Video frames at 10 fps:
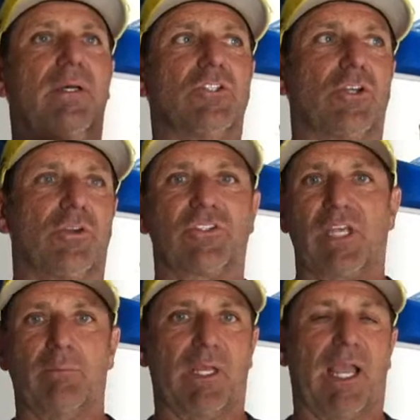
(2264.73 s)
So the
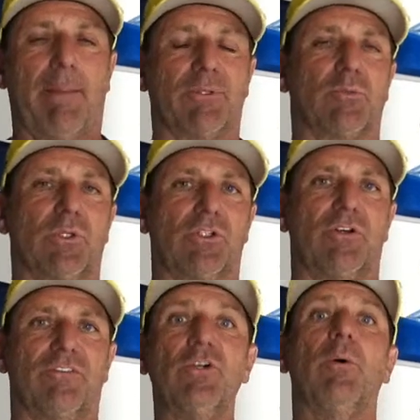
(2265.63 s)
same thing happens with
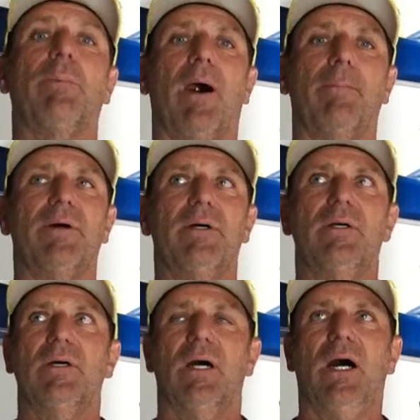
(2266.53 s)
your fuel pump.
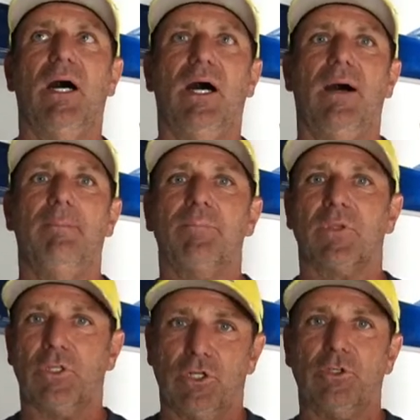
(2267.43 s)

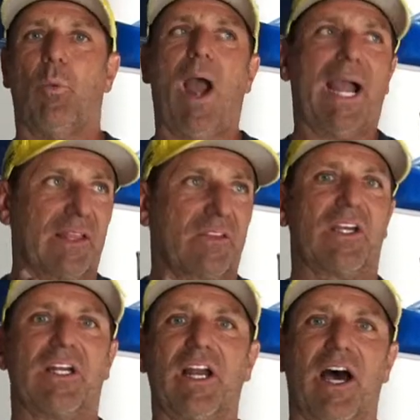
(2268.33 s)
You know, you whack that
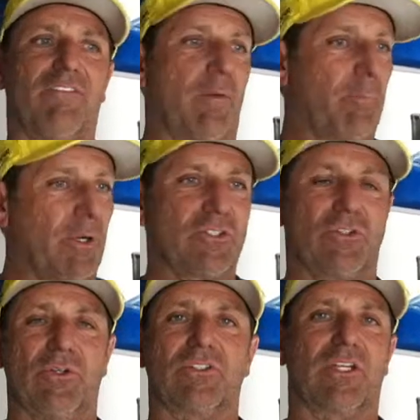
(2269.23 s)
thing enough and pretty
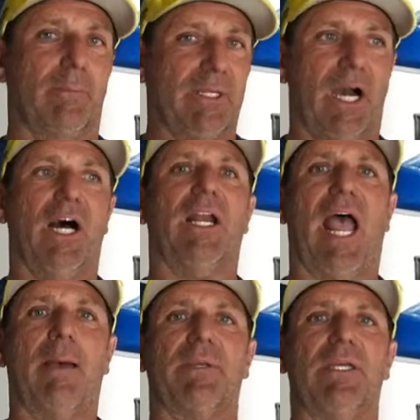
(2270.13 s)
soon it's going to be
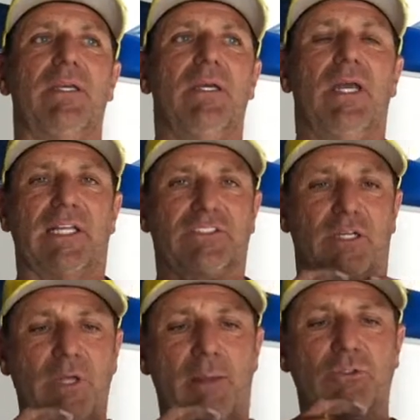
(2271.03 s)
unhappy. And
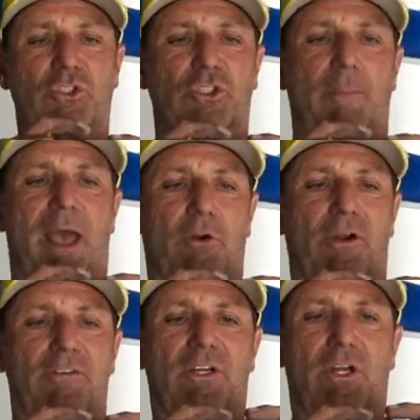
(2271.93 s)
sometimes it's just a matter
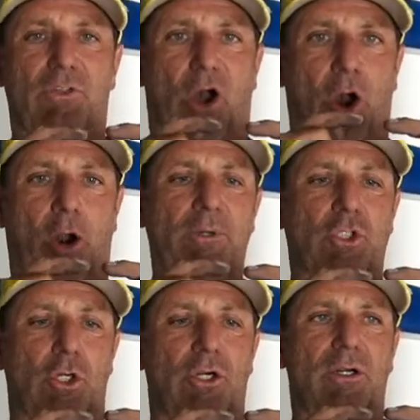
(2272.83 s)
of the
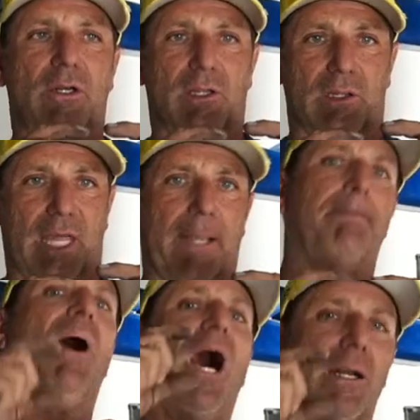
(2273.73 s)
armature
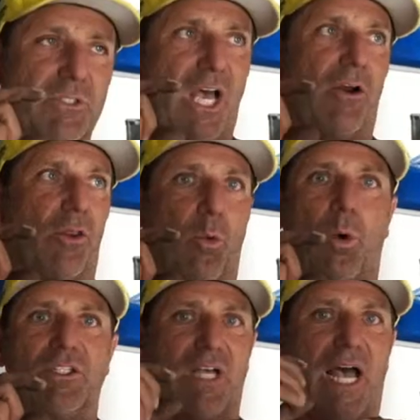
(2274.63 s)
like bottoms out on the
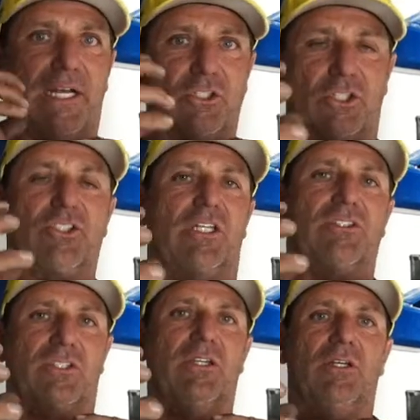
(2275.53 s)
one side and just
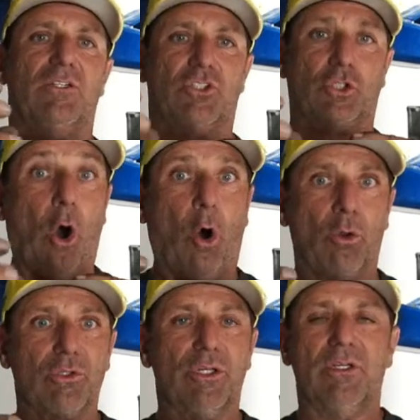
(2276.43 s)
gets
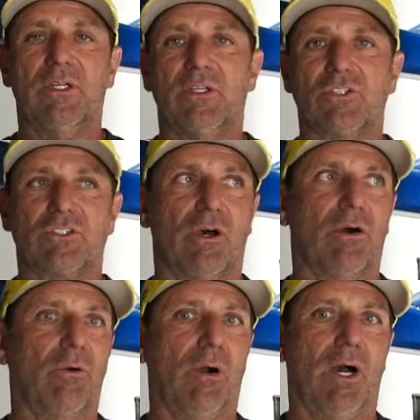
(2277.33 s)
stalled.
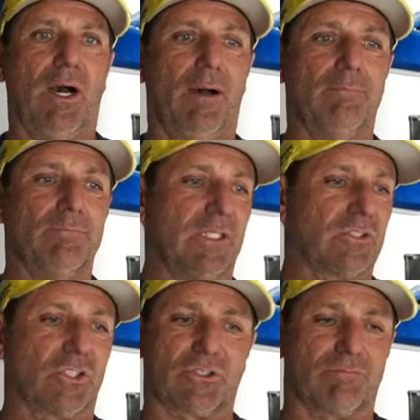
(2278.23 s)
So
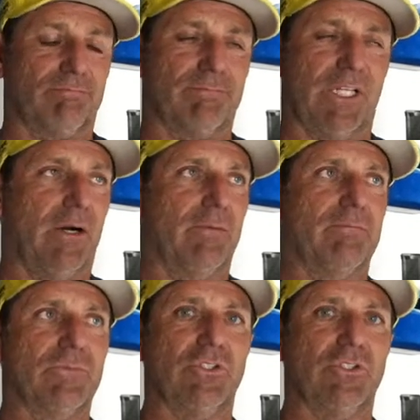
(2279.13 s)
it's just, you know,